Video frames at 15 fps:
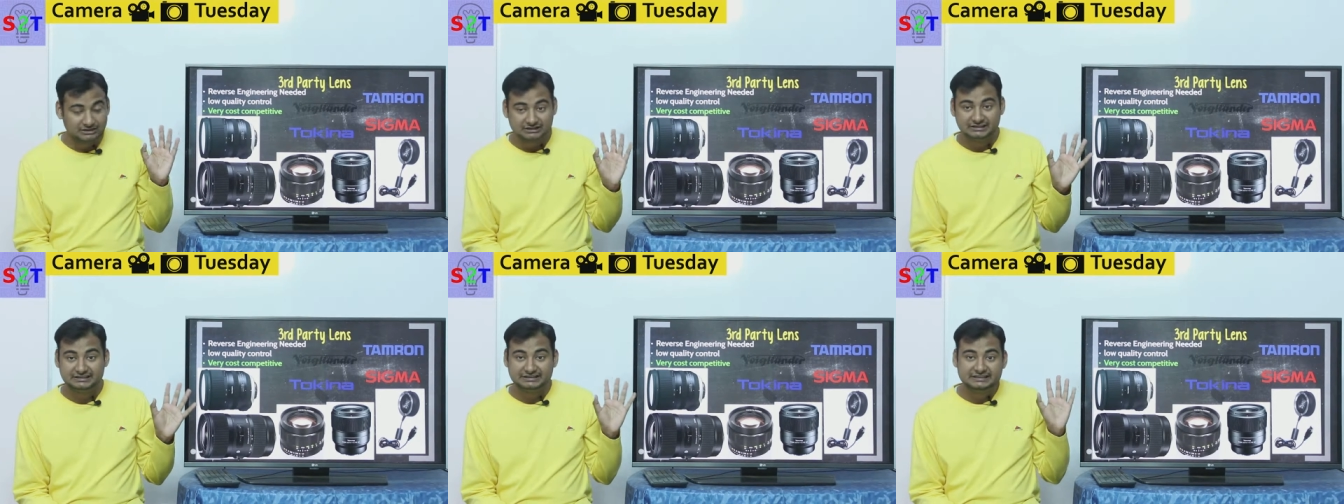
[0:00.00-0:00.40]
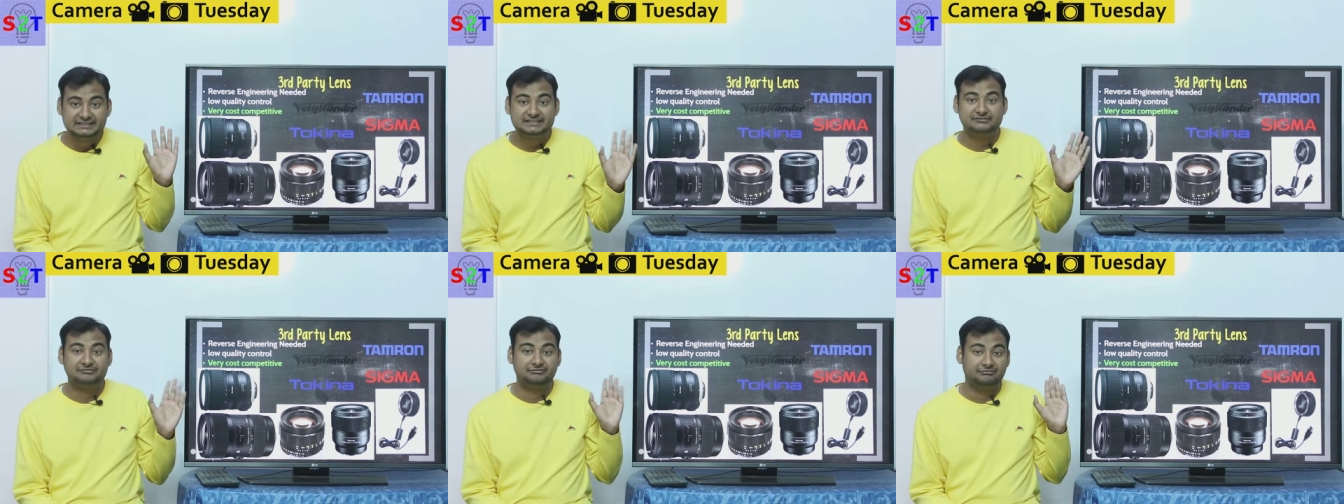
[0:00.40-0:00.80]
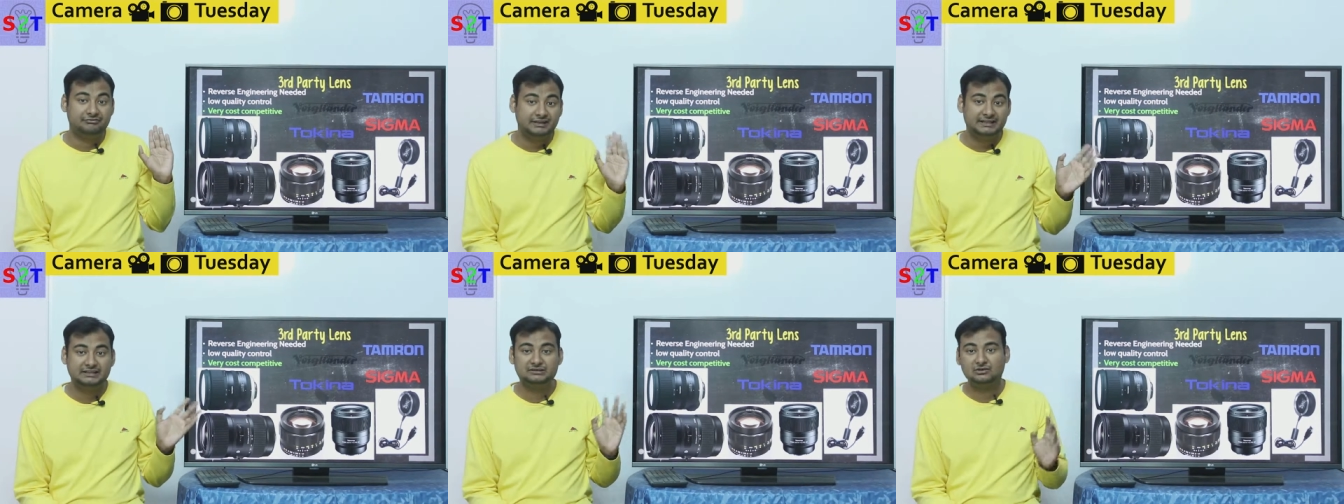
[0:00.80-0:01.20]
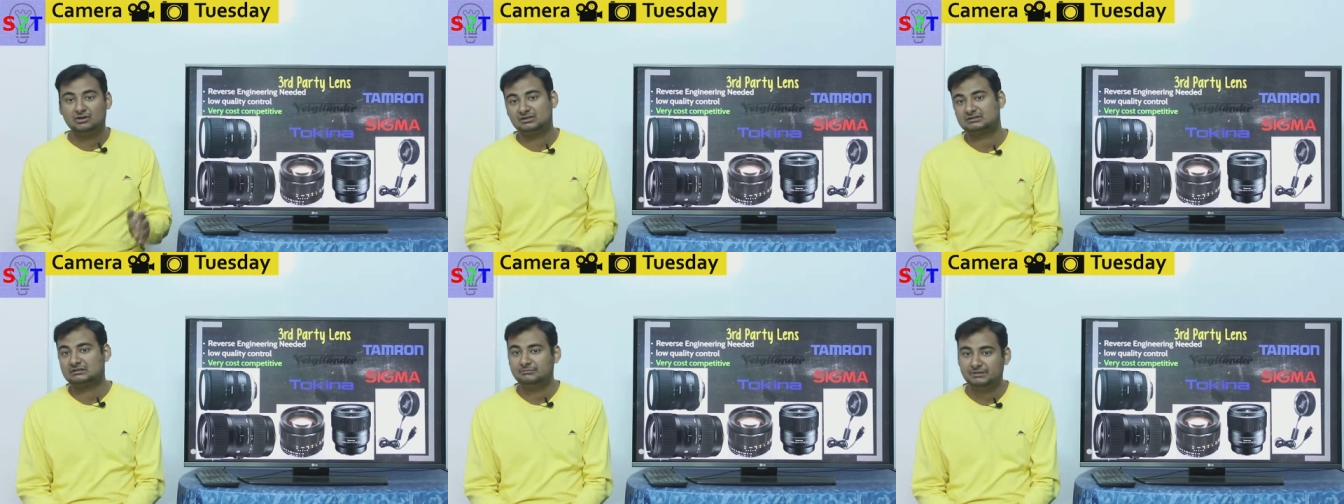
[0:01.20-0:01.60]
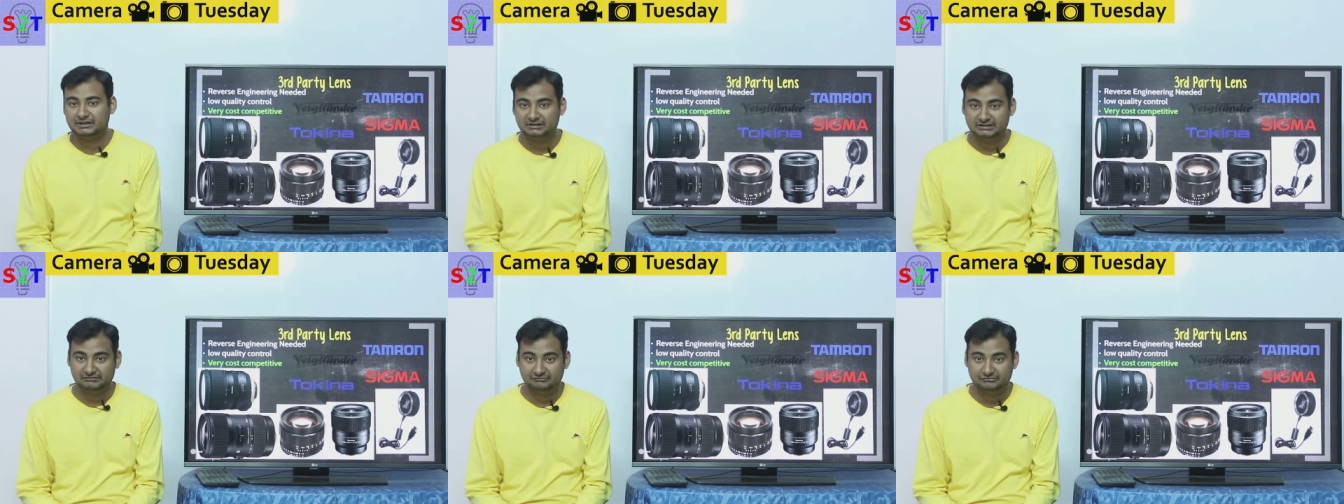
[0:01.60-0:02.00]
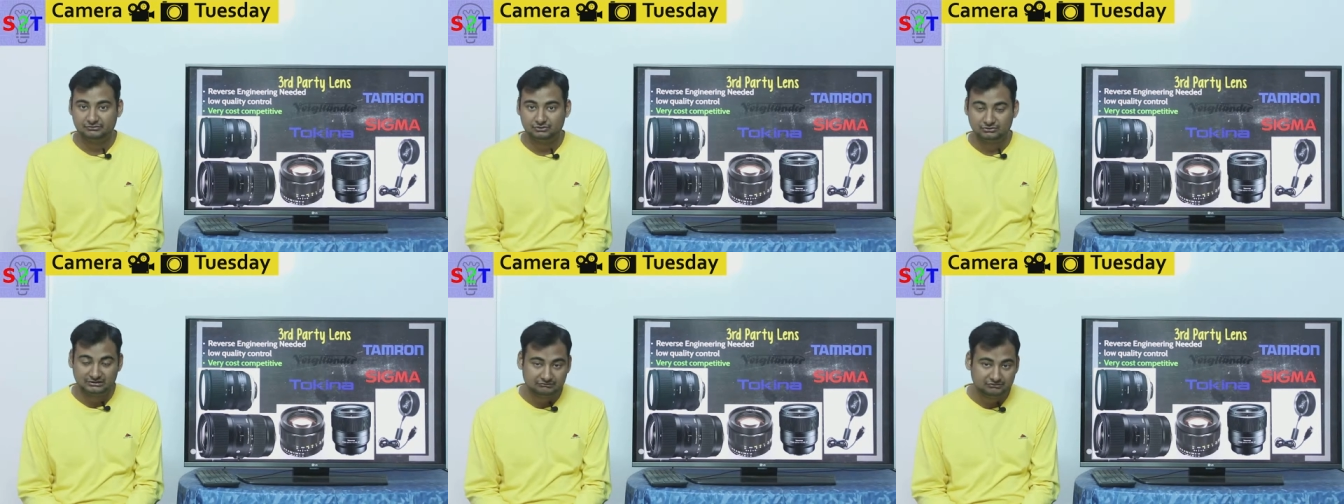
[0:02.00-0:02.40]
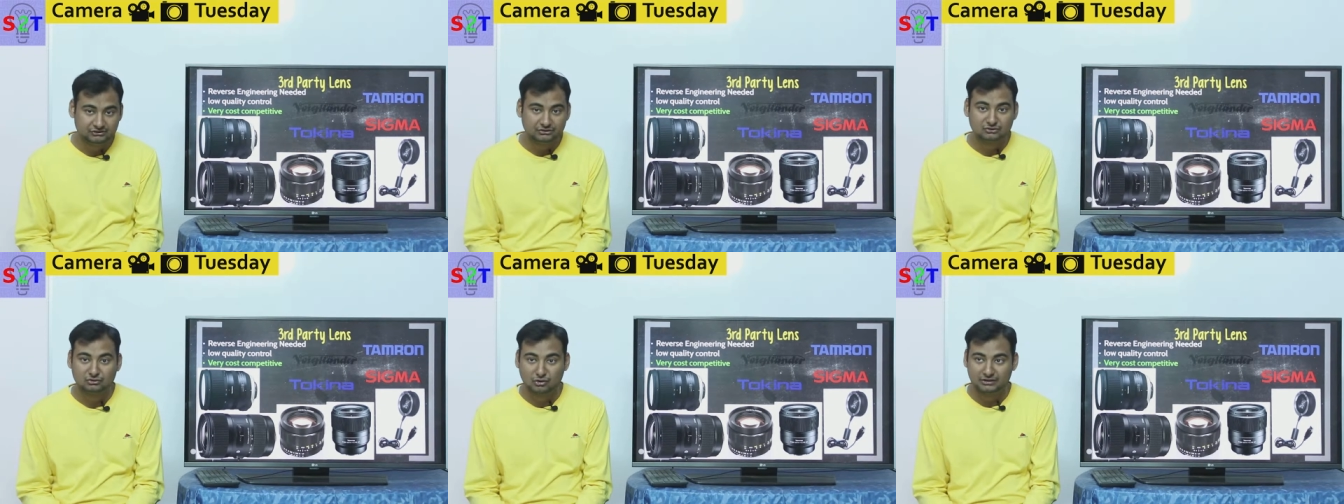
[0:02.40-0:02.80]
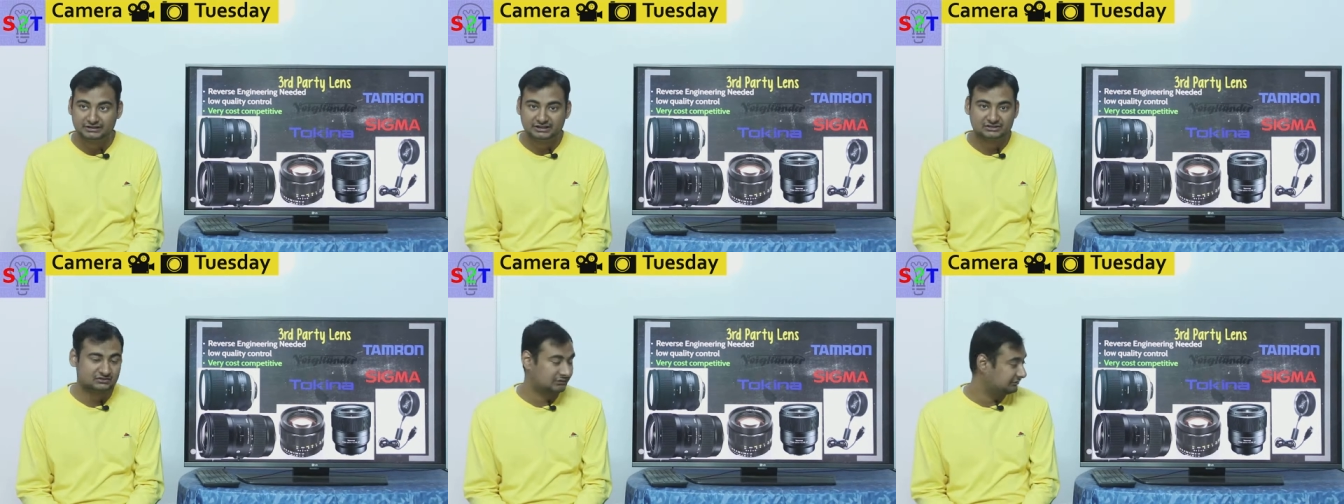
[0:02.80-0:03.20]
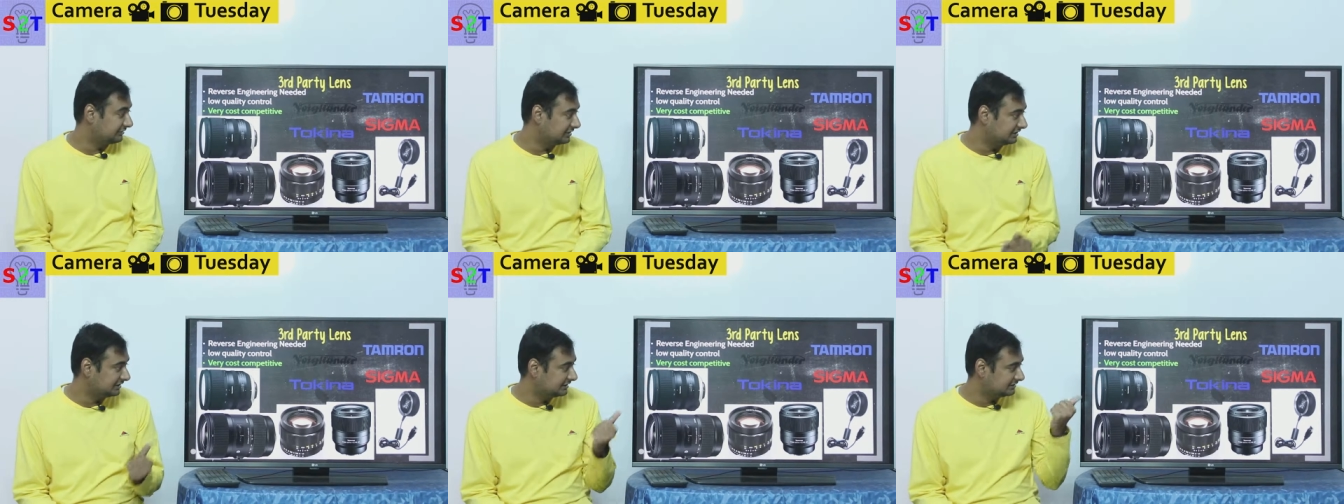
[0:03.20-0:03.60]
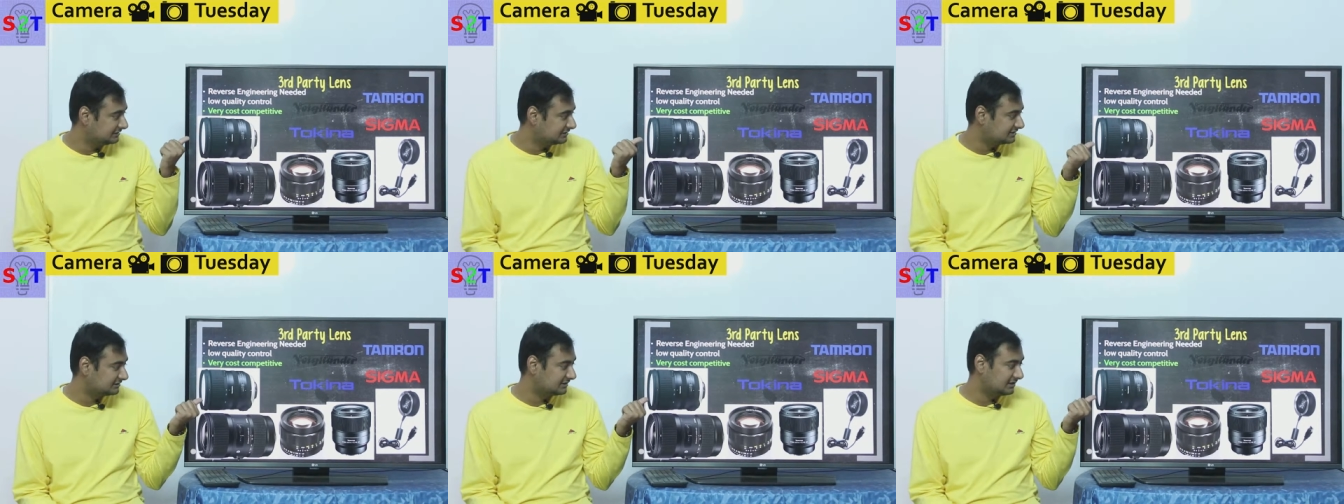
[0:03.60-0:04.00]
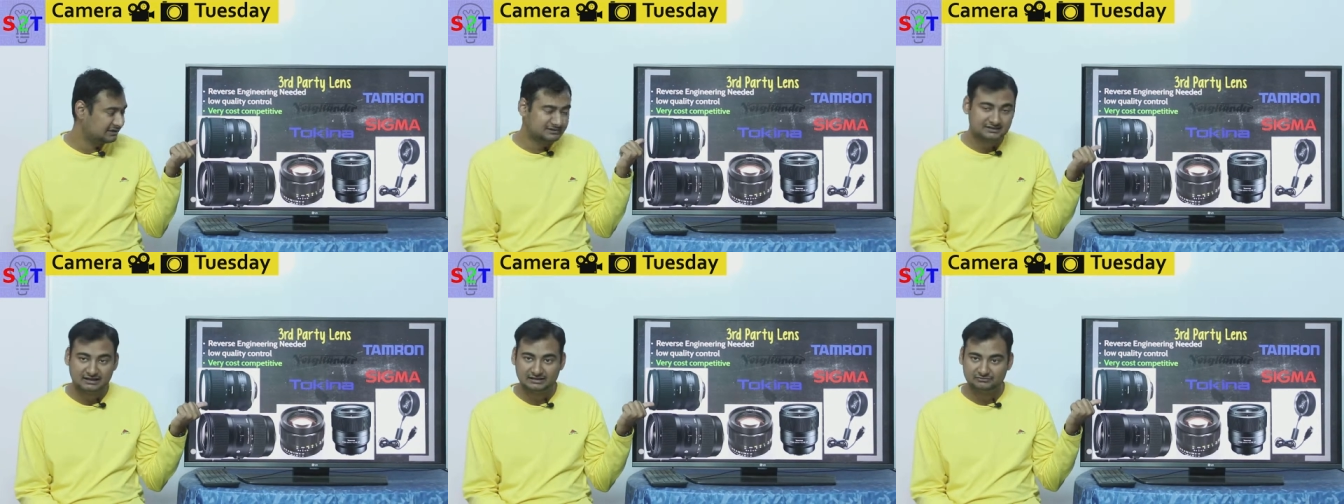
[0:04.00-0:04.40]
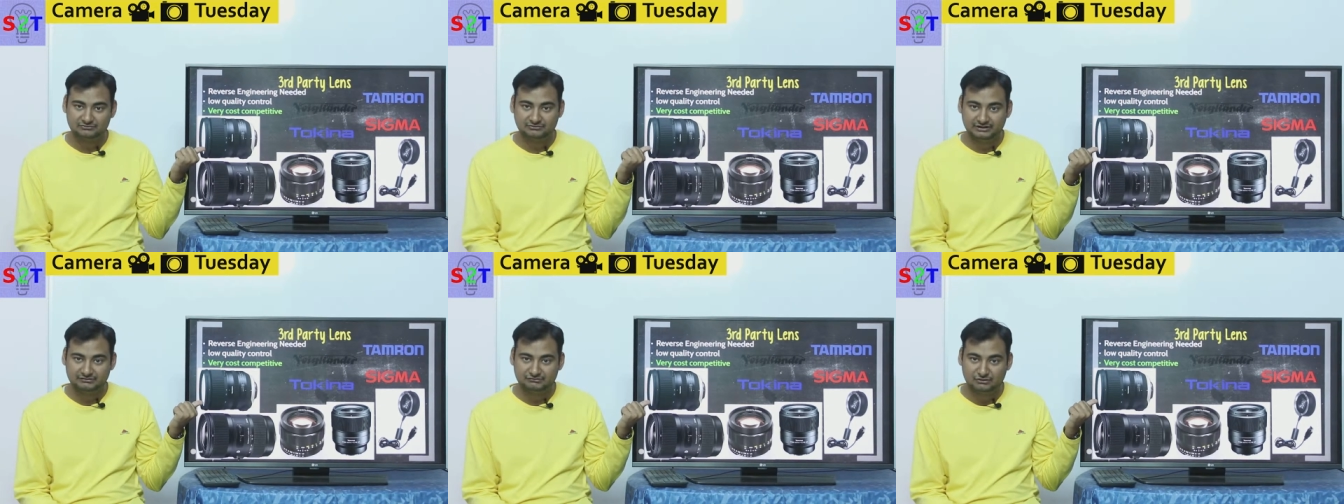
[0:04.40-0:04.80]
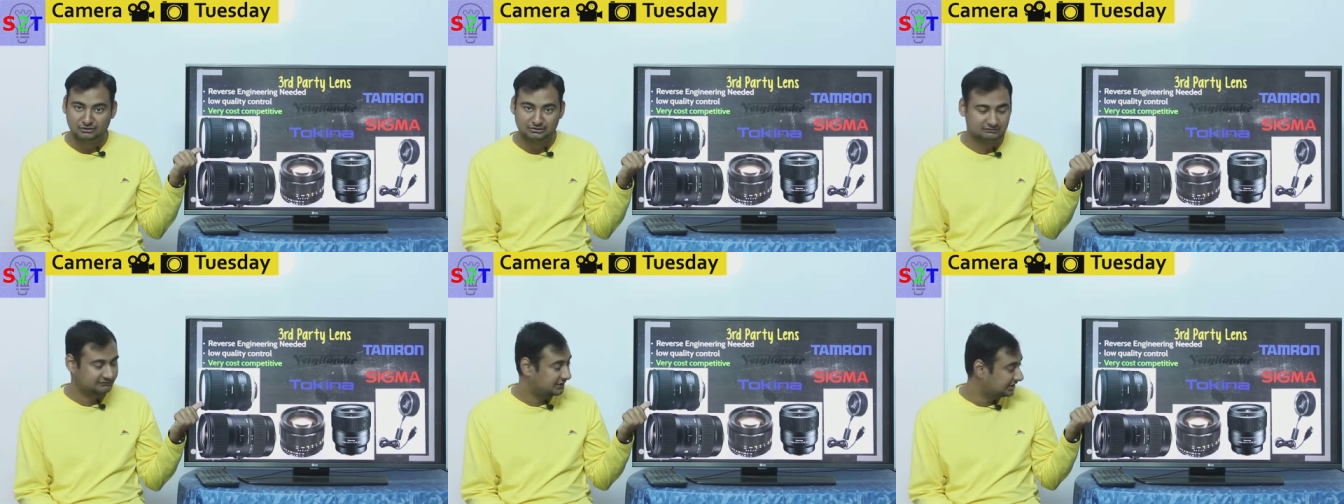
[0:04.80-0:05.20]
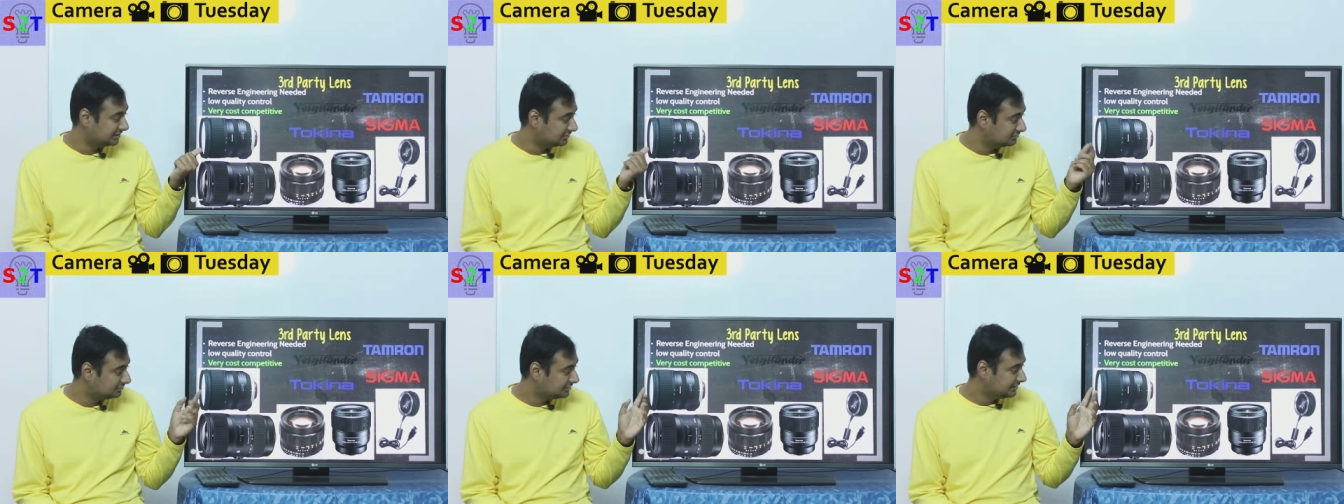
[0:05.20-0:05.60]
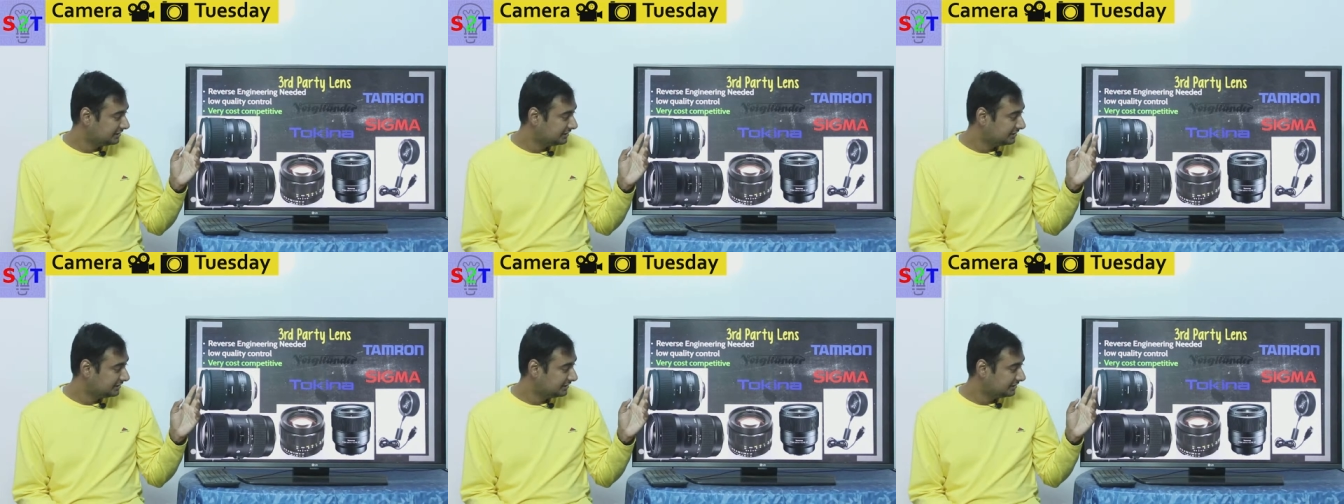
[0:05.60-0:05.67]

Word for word: but it is very cost competitive to give you a context of it this lens i am very fond of right now